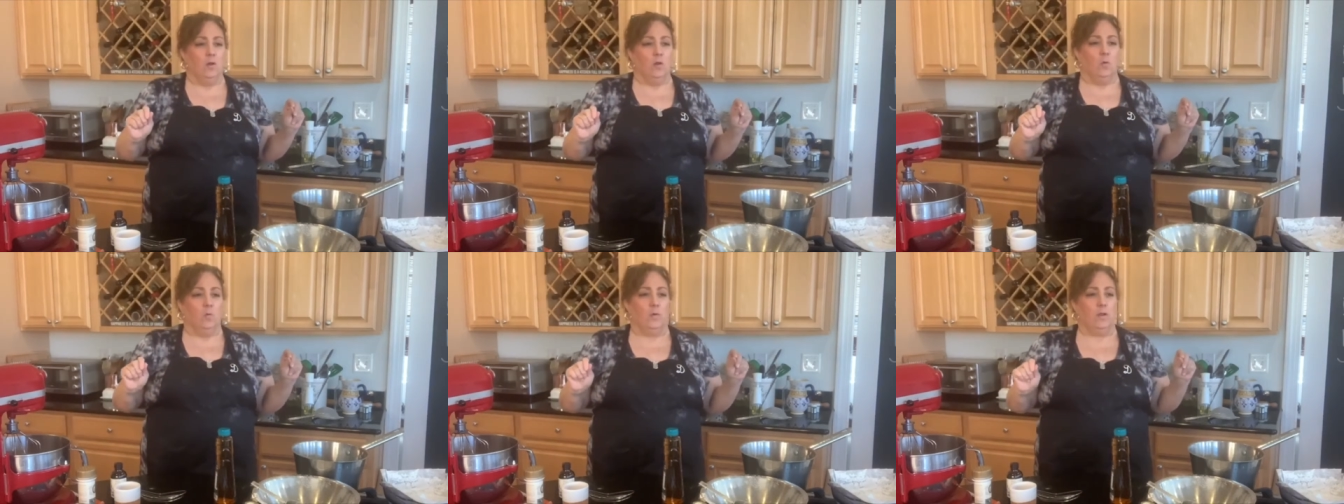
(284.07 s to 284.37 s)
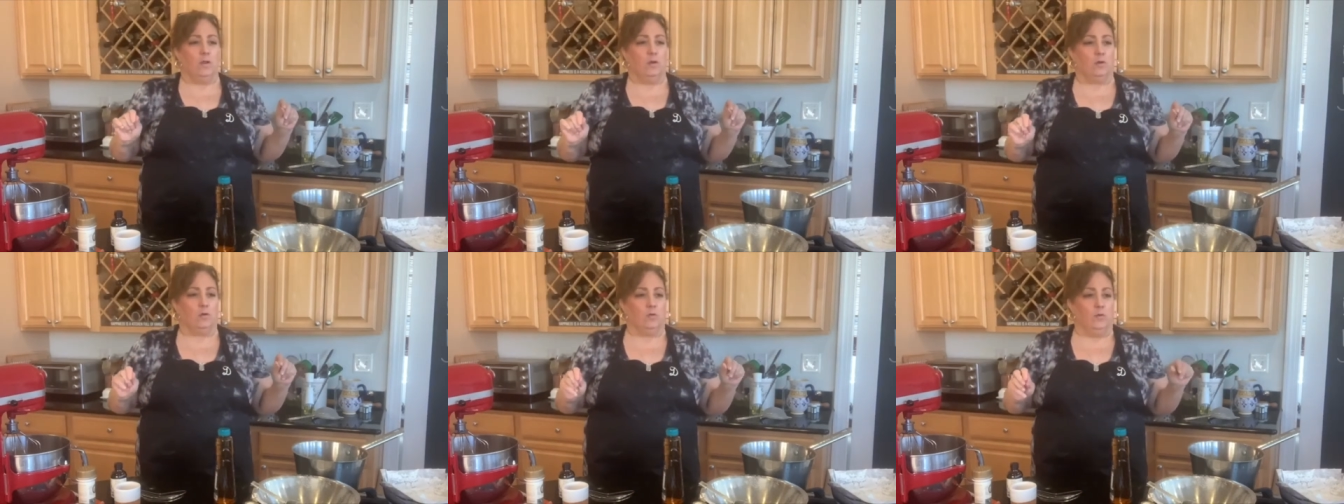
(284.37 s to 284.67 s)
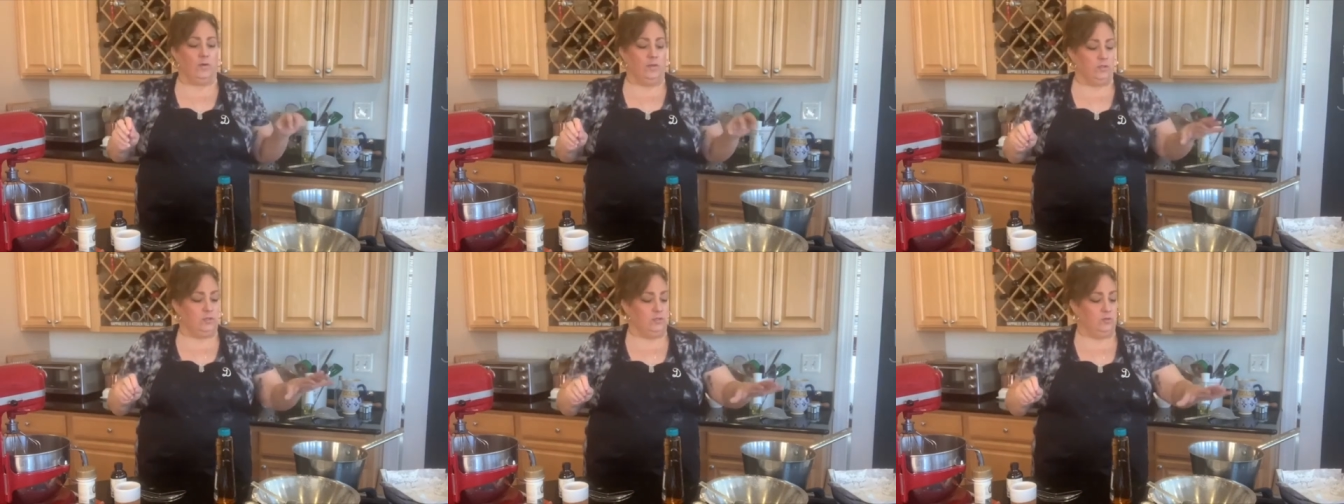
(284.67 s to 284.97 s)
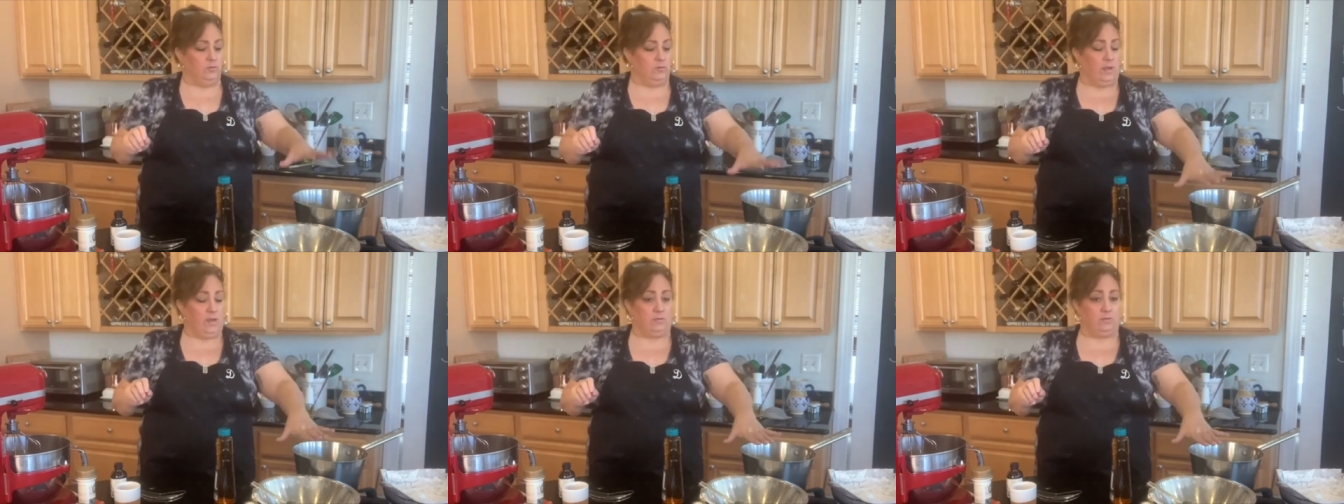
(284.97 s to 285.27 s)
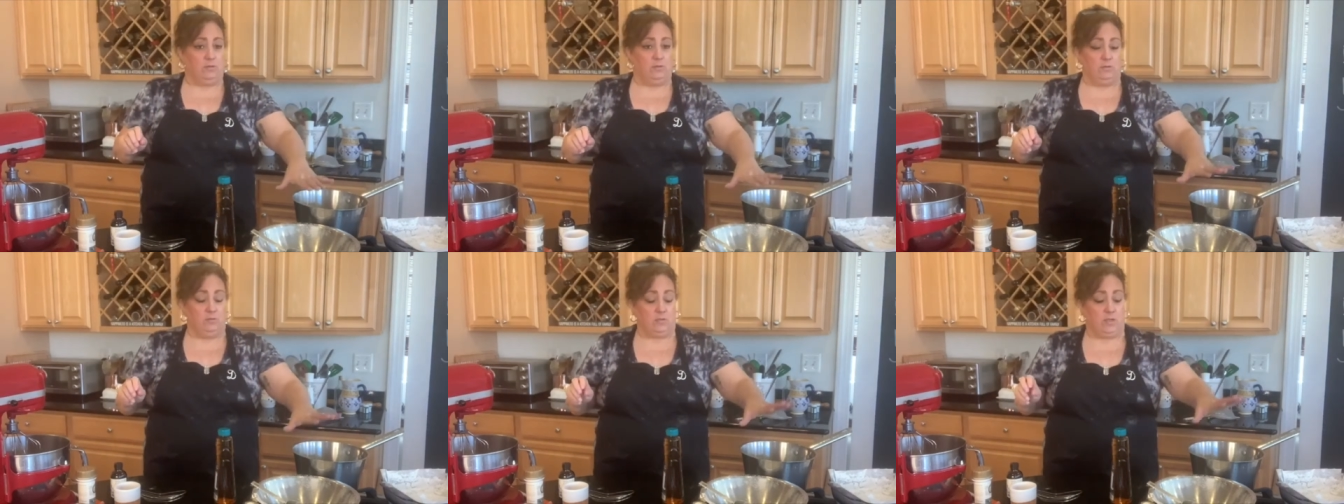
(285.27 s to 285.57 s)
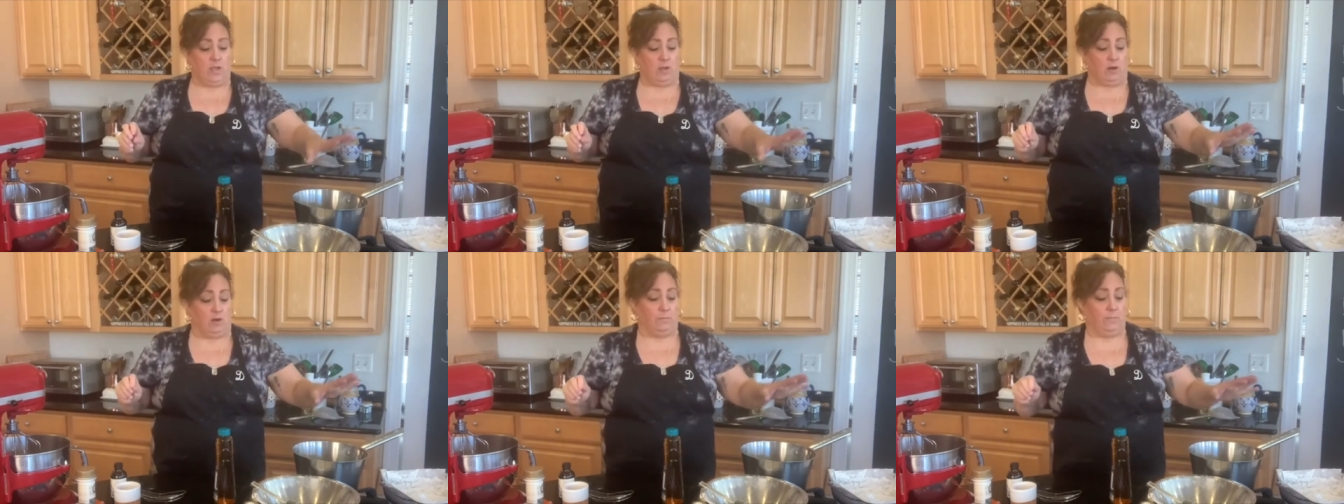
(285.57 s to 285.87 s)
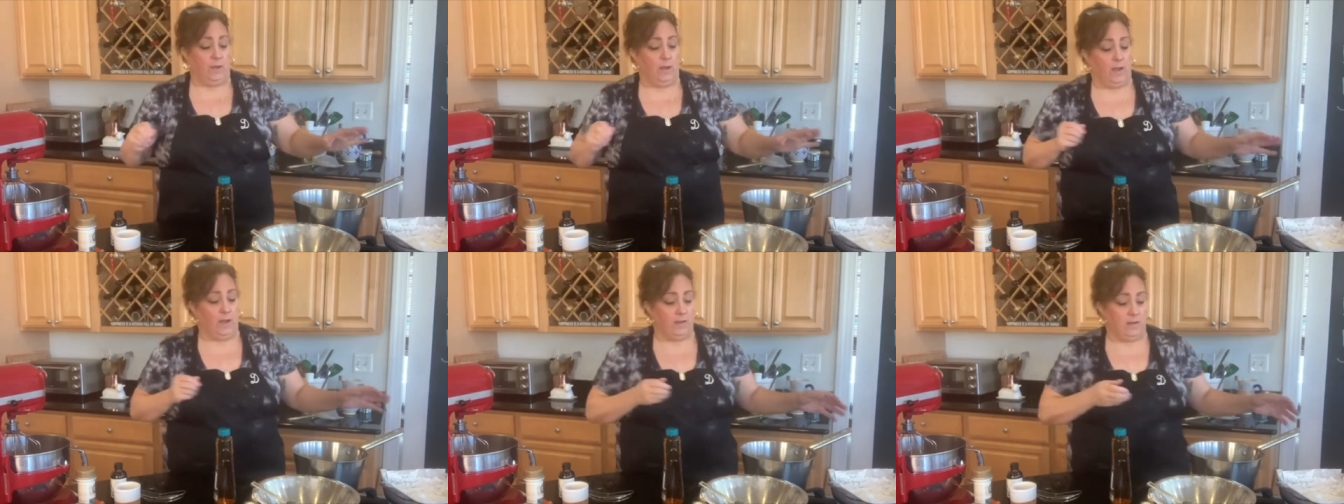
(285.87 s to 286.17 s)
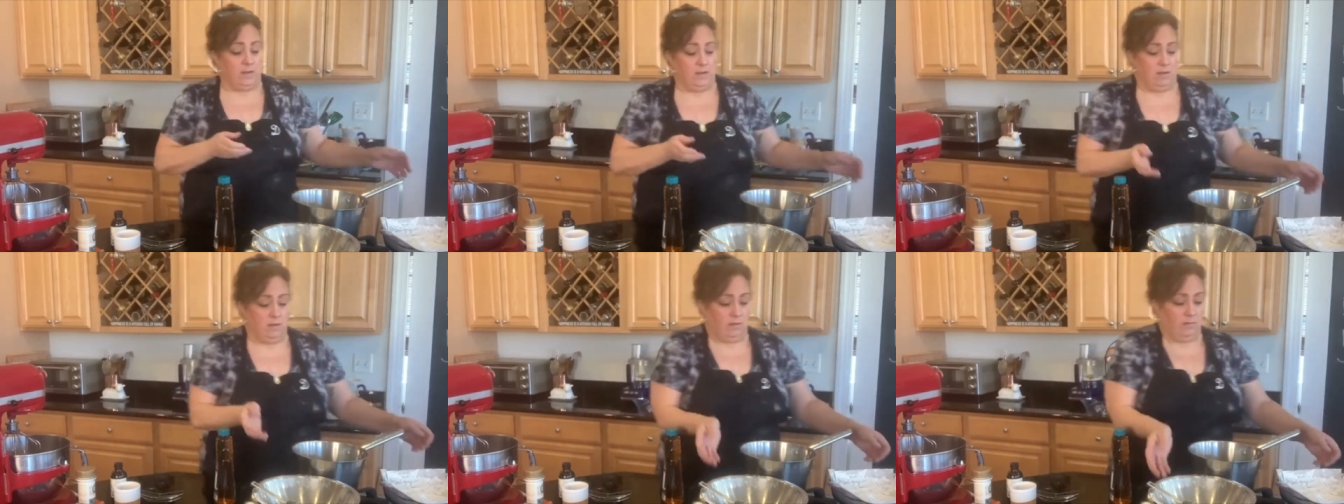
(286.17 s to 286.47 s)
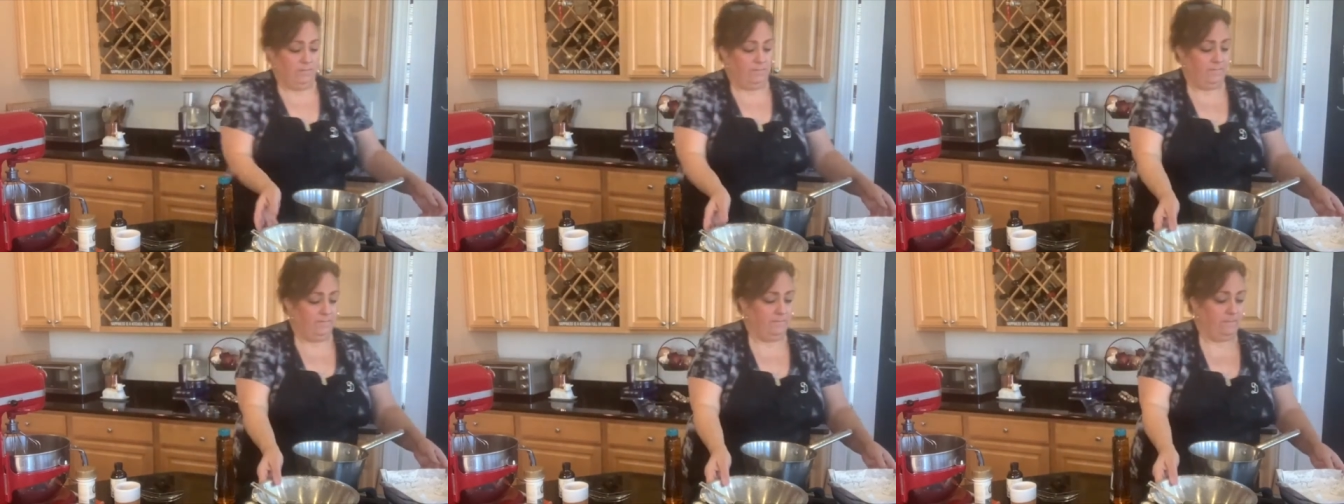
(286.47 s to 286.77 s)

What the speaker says: we are going to, so you take our pot here,